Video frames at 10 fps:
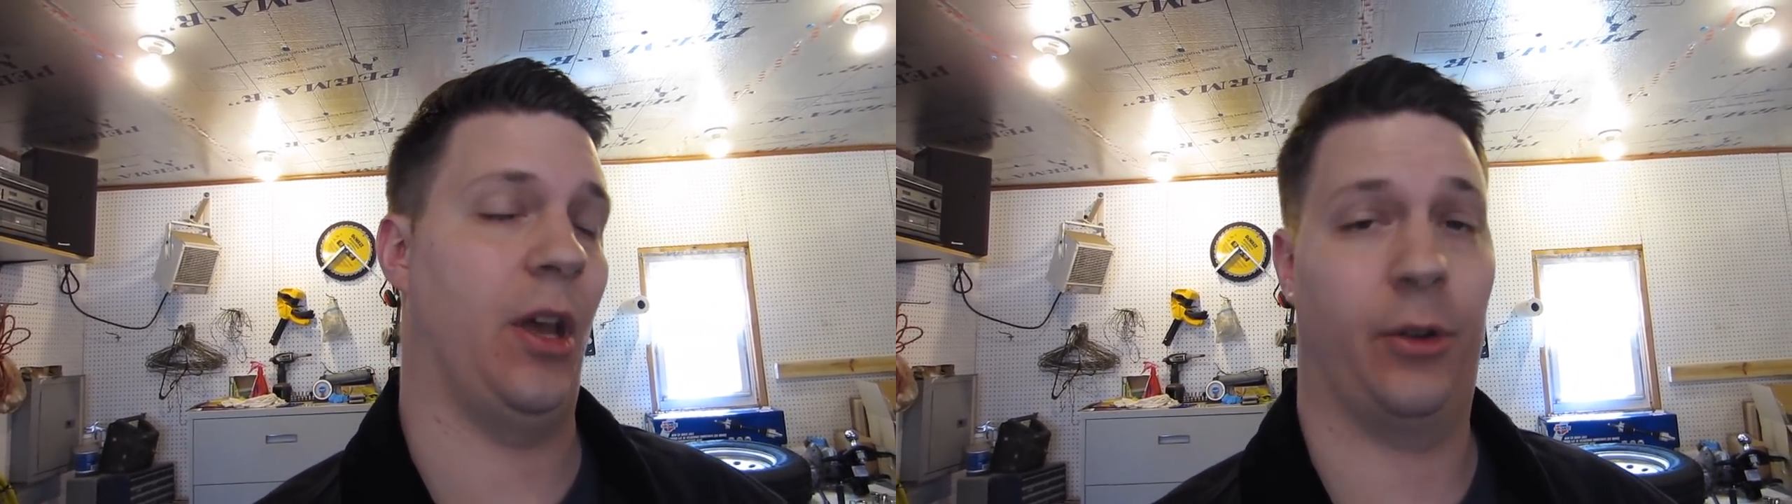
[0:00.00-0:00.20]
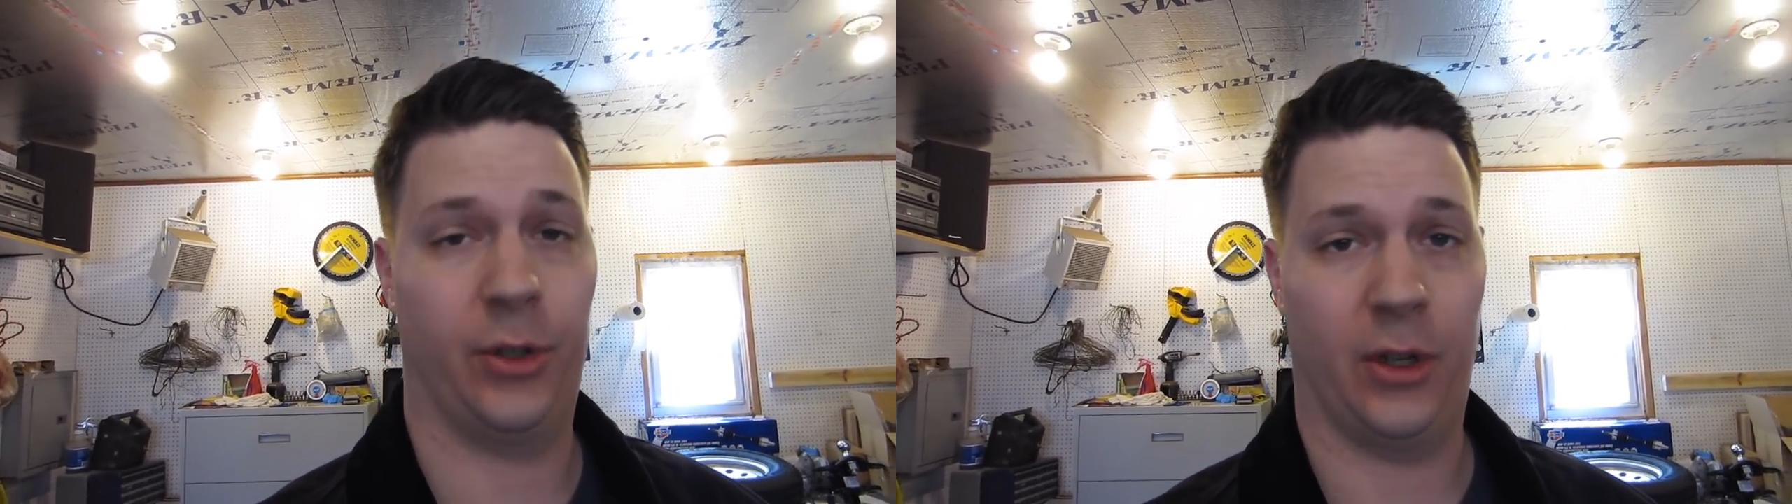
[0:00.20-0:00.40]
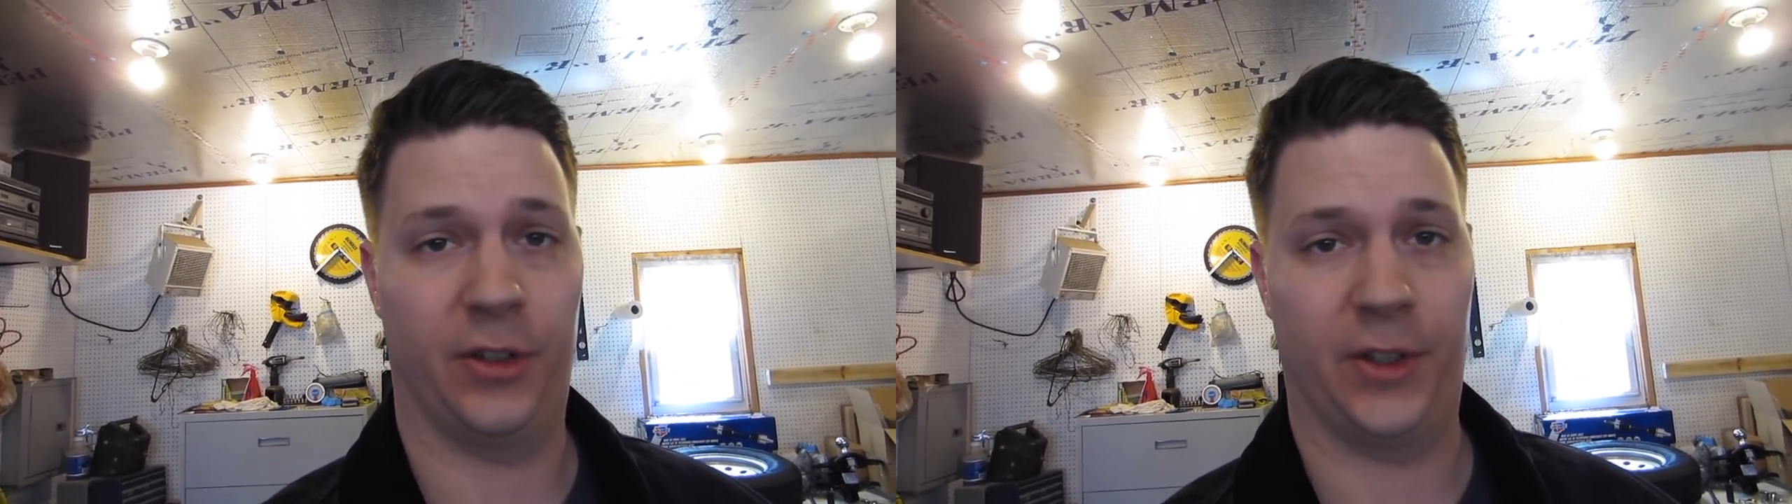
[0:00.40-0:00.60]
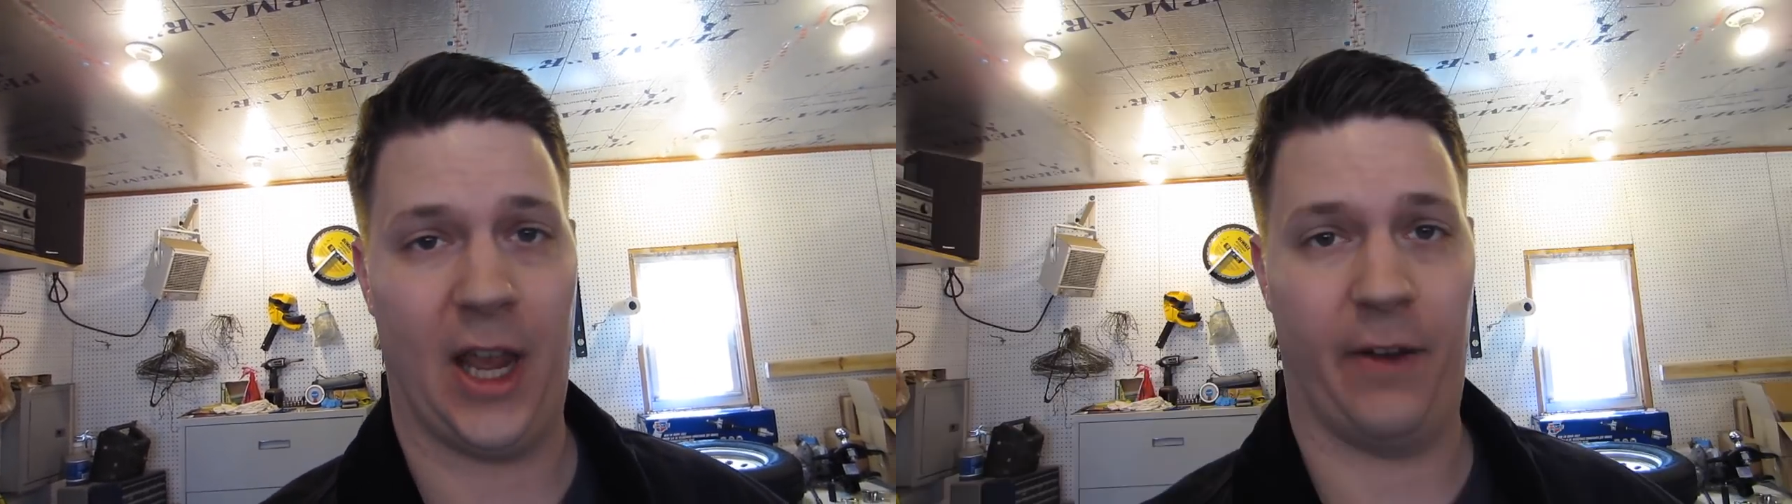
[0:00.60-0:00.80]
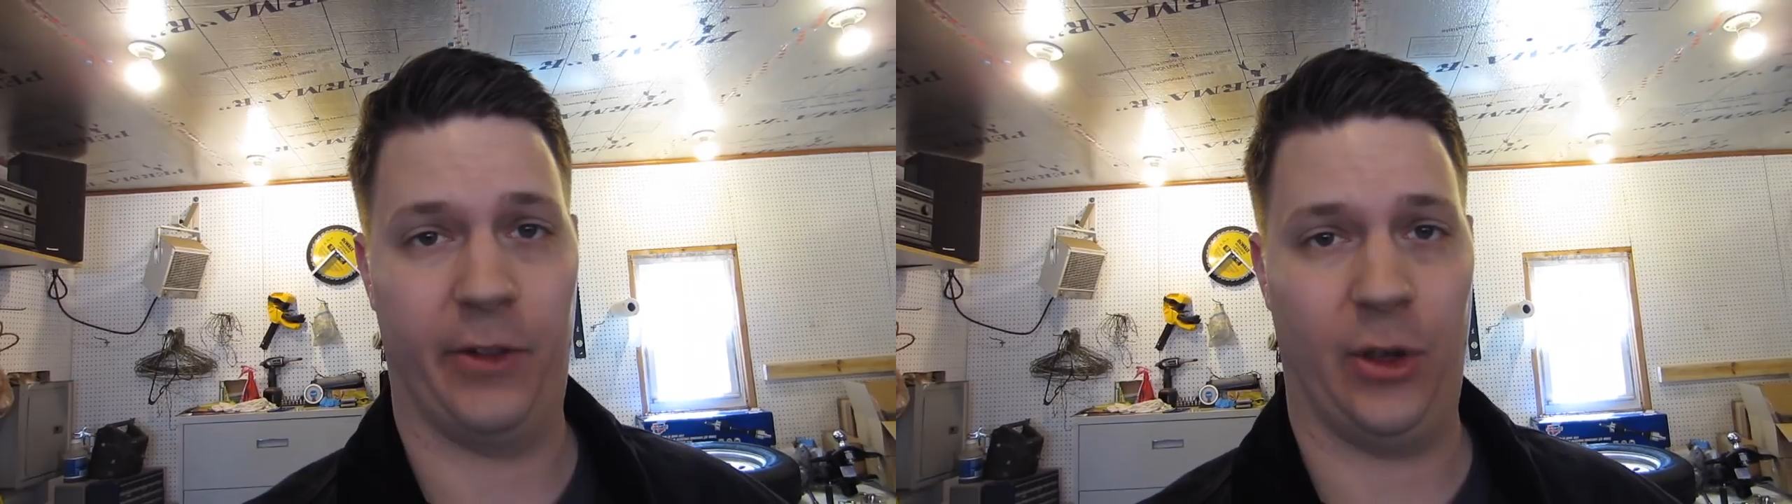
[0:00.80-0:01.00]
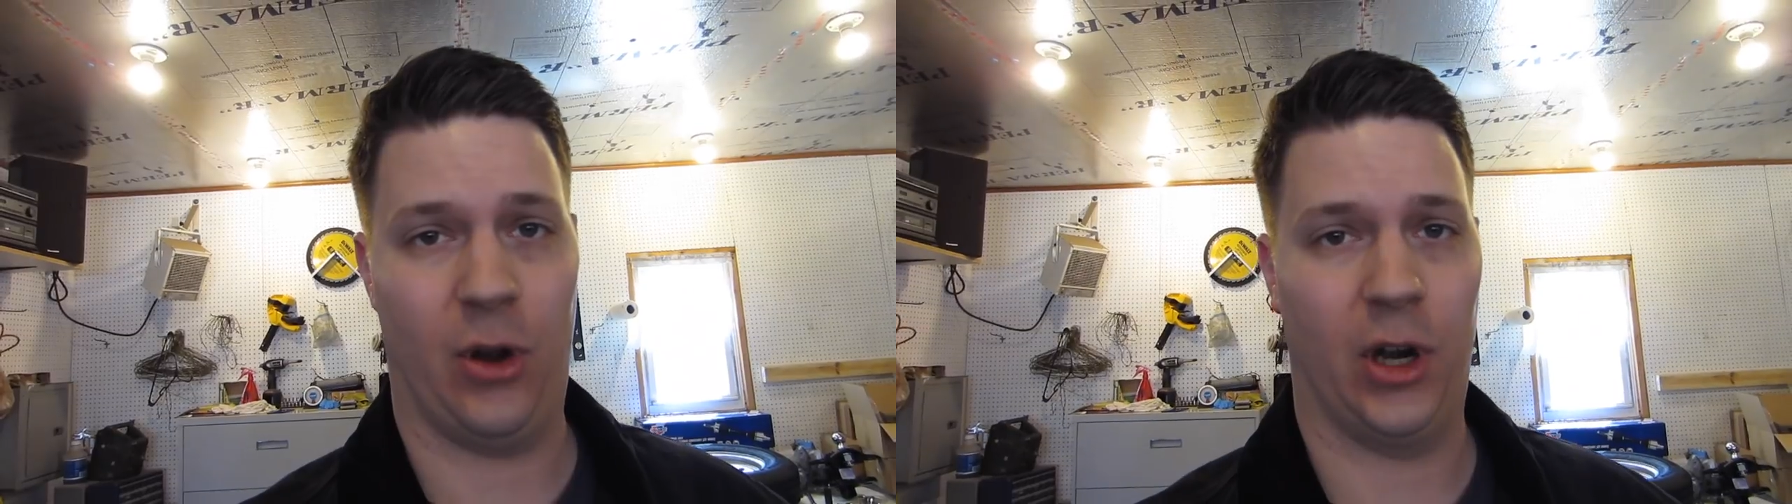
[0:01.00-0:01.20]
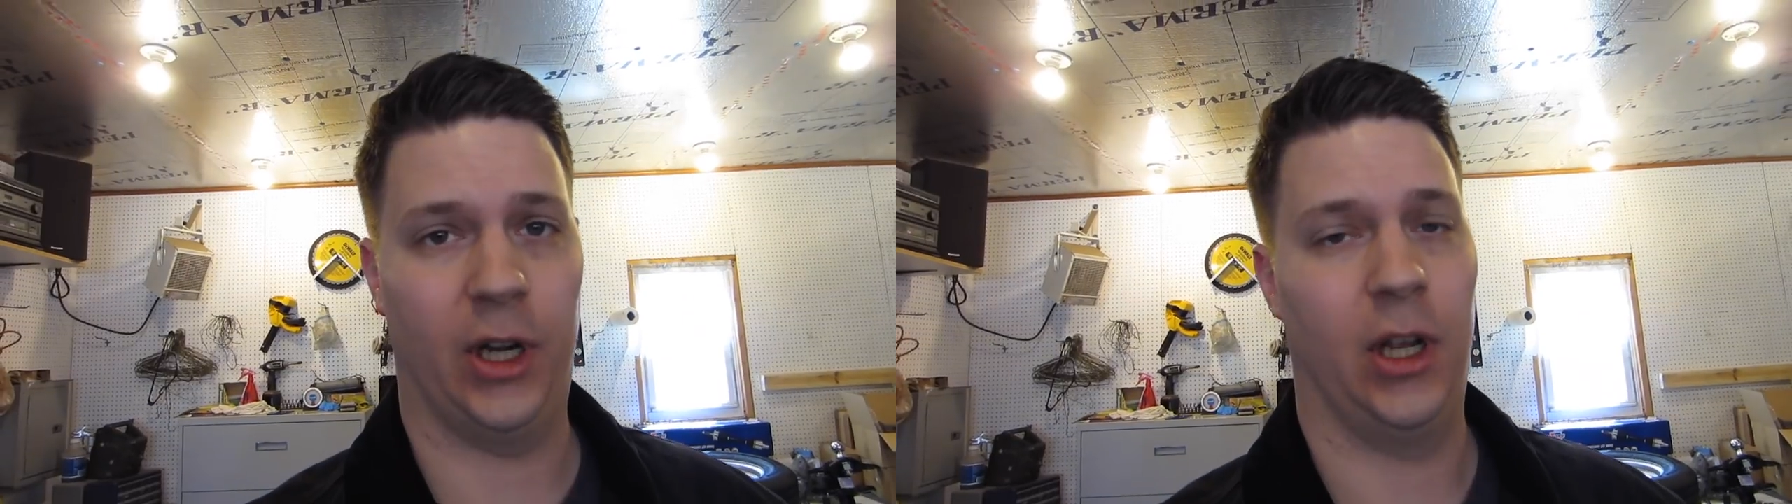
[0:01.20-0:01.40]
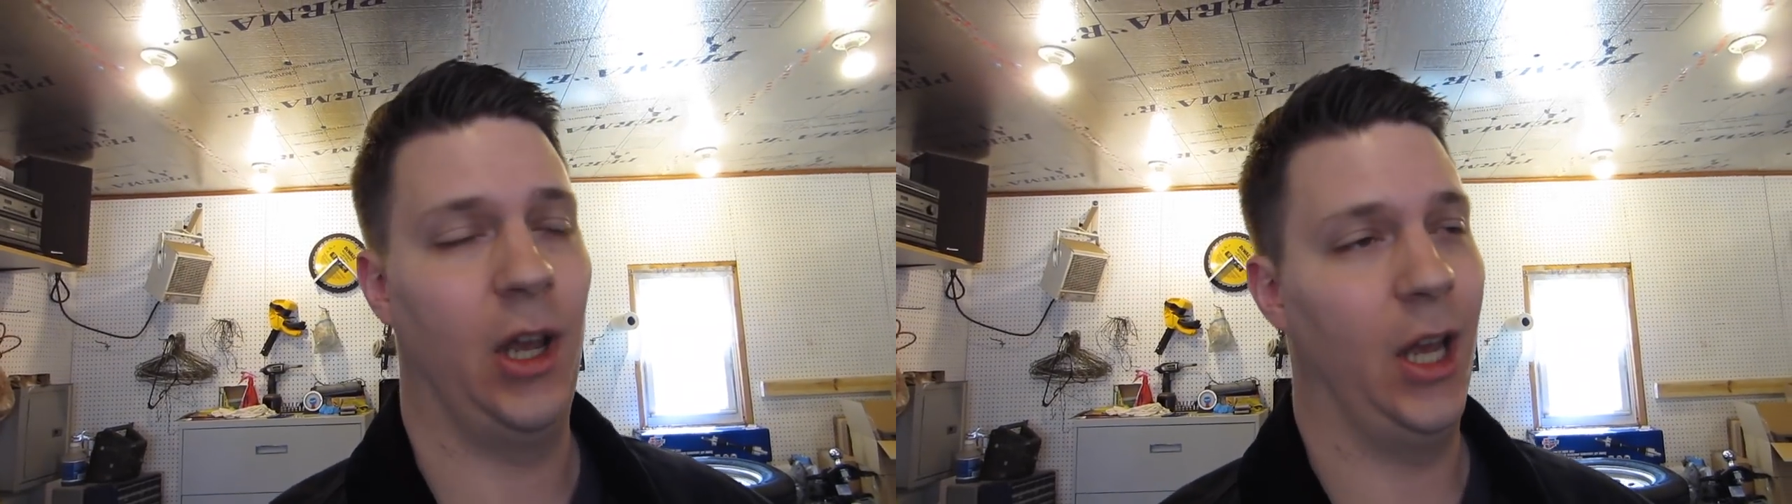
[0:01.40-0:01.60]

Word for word: other trailers they have in the yard,